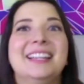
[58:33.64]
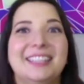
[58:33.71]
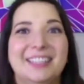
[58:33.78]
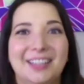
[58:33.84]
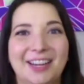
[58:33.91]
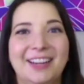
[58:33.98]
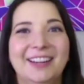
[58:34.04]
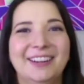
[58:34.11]

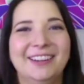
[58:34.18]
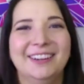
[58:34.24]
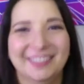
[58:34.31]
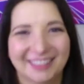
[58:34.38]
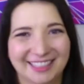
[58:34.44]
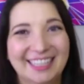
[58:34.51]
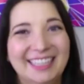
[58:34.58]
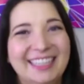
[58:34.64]
you,
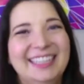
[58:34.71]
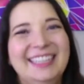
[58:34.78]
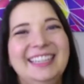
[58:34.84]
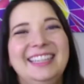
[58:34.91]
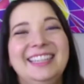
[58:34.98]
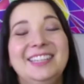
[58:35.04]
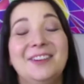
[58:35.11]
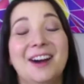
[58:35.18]

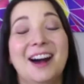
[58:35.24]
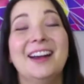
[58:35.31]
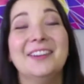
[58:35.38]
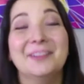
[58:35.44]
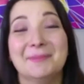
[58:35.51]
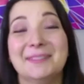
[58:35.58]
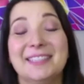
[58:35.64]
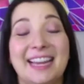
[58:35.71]
you
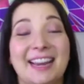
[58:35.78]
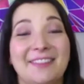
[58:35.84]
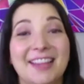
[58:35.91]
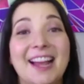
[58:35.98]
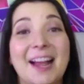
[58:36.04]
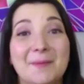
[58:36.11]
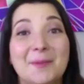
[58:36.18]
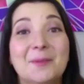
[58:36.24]
100% have
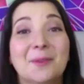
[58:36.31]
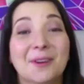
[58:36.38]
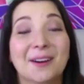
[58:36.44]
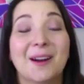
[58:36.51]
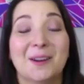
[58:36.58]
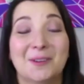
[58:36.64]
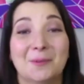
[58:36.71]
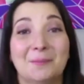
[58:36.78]
time to work
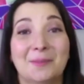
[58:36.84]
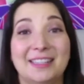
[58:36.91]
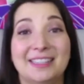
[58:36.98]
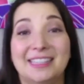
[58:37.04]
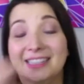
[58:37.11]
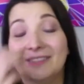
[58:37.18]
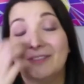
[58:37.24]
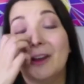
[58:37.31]
on your
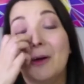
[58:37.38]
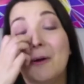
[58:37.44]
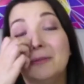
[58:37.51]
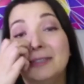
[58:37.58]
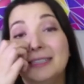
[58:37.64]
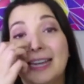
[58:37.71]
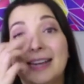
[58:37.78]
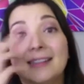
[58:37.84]
business if it
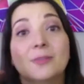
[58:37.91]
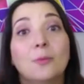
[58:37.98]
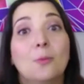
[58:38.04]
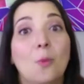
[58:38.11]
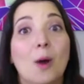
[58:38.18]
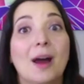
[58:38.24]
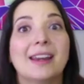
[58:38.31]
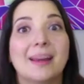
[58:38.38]
only takes
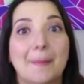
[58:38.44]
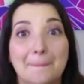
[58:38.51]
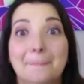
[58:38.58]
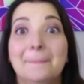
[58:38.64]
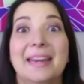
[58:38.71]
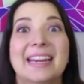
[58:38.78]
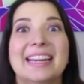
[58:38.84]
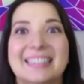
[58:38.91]
one
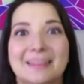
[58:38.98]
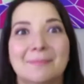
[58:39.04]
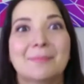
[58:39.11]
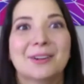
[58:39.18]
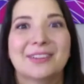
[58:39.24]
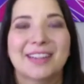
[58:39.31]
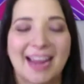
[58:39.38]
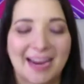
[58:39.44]
minute
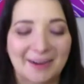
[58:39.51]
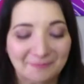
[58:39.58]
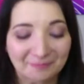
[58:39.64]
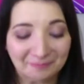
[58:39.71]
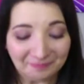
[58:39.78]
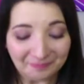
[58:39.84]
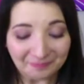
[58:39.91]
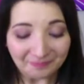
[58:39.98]
per day.
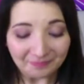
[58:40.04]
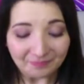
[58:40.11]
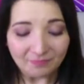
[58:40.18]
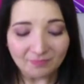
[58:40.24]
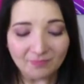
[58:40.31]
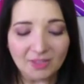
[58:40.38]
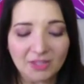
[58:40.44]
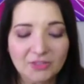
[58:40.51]

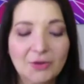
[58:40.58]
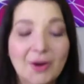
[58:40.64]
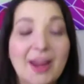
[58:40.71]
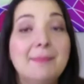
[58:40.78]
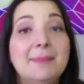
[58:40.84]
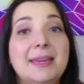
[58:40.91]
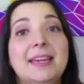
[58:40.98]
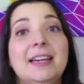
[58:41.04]
So,
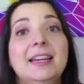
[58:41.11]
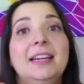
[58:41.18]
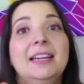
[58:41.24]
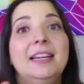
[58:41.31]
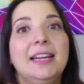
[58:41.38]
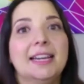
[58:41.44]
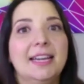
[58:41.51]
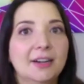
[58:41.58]
Amy,
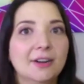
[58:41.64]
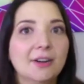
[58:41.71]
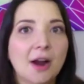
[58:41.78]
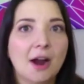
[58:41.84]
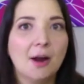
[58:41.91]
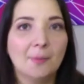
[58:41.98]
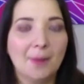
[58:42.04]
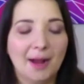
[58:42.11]
here
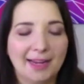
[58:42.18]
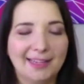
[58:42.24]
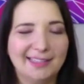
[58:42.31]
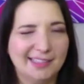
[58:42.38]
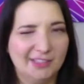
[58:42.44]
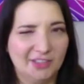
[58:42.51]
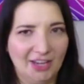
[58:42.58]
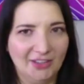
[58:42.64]
are my
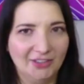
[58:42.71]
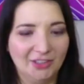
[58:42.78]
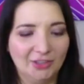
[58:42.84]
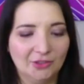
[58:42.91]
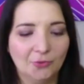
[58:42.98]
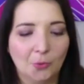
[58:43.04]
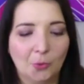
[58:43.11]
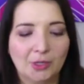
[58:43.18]
suggestions
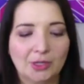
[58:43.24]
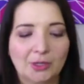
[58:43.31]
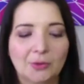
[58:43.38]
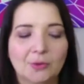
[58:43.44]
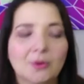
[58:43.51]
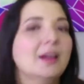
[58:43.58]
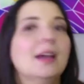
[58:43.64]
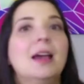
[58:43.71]
for
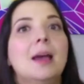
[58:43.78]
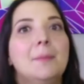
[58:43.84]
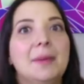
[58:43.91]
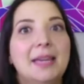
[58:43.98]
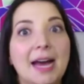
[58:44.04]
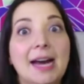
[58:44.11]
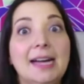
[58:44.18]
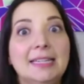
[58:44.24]
you
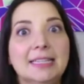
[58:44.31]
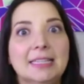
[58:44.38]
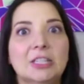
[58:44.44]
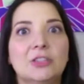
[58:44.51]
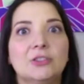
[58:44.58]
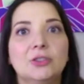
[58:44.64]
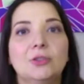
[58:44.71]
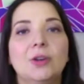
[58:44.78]
because
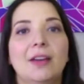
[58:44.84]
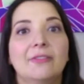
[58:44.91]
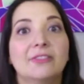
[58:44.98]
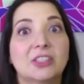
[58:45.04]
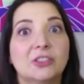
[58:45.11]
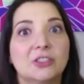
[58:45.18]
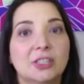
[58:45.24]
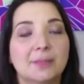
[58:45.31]
you do have
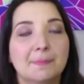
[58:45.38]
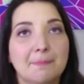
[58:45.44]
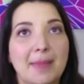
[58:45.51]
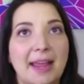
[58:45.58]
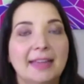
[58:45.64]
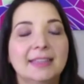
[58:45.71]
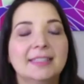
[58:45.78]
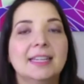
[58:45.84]
such
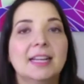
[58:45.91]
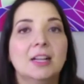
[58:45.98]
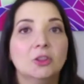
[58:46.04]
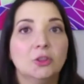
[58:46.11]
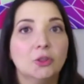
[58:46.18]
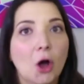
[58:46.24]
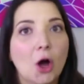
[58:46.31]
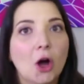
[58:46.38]
demanding,
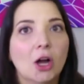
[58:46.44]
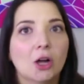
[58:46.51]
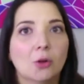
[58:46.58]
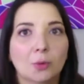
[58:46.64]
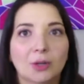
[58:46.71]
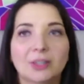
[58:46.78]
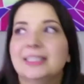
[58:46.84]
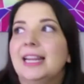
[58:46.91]

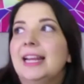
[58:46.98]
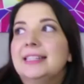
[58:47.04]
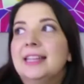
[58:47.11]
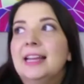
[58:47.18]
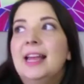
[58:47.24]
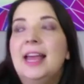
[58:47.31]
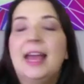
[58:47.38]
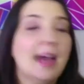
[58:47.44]
long work days.
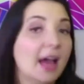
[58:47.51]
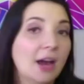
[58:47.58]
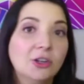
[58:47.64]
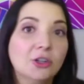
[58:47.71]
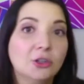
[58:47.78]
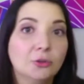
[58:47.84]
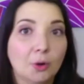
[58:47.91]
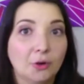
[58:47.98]
How do
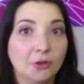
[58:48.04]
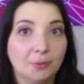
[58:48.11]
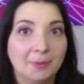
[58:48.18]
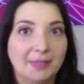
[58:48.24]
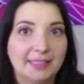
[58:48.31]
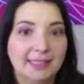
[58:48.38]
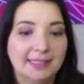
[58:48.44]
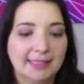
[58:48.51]
you grow your
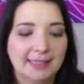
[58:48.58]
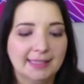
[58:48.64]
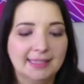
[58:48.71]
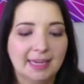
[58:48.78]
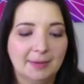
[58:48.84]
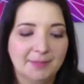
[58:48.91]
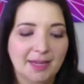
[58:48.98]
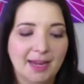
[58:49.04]
business at the
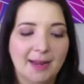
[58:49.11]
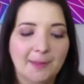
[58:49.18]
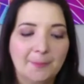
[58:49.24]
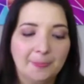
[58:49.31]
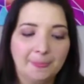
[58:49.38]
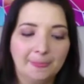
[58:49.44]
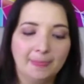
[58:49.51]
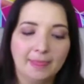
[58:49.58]
same time?
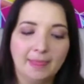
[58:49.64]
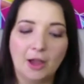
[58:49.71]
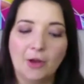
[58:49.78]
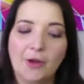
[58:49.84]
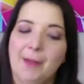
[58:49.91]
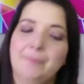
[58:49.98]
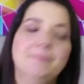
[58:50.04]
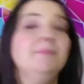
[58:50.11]

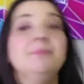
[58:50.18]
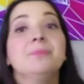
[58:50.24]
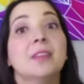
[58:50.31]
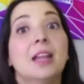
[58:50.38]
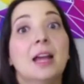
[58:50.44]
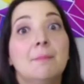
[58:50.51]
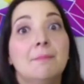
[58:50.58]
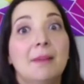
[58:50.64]
Okay,
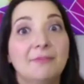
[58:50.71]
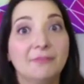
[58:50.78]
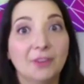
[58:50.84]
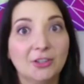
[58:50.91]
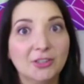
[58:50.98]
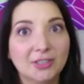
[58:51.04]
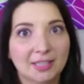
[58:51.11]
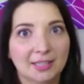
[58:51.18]
my
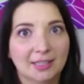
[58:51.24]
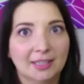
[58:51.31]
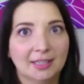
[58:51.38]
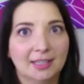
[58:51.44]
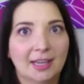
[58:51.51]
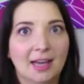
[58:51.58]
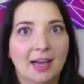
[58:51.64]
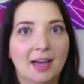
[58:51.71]
first
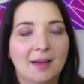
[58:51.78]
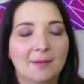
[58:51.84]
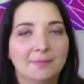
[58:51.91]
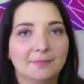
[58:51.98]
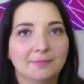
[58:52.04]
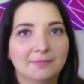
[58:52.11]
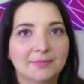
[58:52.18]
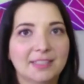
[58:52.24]

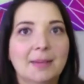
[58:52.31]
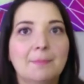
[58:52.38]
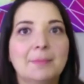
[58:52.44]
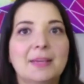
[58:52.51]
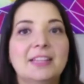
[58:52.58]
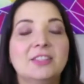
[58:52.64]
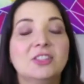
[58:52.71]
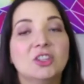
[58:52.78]
um, tip
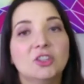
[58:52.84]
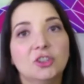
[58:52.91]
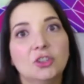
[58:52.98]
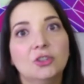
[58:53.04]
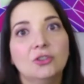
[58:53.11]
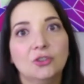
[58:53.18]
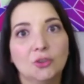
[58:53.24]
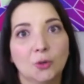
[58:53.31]
is to
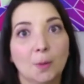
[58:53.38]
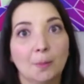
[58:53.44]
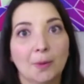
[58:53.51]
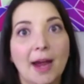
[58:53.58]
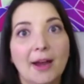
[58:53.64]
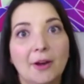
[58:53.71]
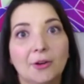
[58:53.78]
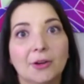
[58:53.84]
choose your
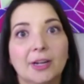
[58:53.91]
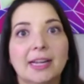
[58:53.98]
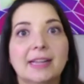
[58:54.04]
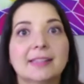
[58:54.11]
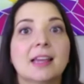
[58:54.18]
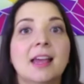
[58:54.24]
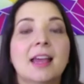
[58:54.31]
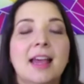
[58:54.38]

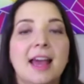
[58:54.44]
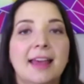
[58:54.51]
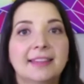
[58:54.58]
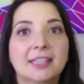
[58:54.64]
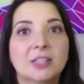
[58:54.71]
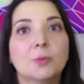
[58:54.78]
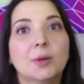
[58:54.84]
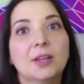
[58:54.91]
priorities.
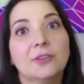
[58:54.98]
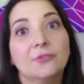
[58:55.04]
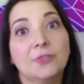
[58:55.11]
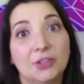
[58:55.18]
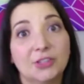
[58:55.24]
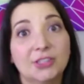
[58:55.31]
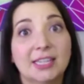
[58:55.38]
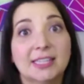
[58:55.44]
This is one of the
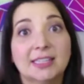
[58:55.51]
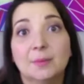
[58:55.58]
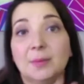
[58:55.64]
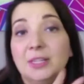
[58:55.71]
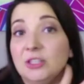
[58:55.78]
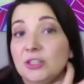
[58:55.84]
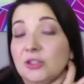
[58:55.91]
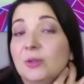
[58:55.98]
first things that we
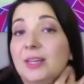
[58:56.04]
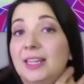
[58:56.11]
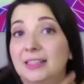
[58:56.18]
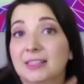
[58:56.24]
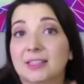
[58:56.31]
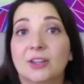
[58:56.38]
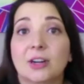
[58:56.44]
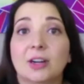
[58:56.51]
do
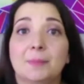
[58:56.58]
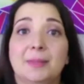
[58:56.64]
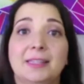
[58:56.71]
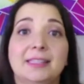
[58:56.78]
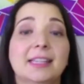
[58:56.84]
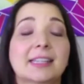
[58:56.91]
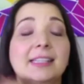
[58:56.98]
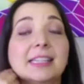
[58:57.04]
in Startup in
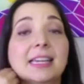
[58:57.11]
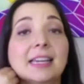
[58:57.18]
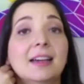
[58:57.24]
60.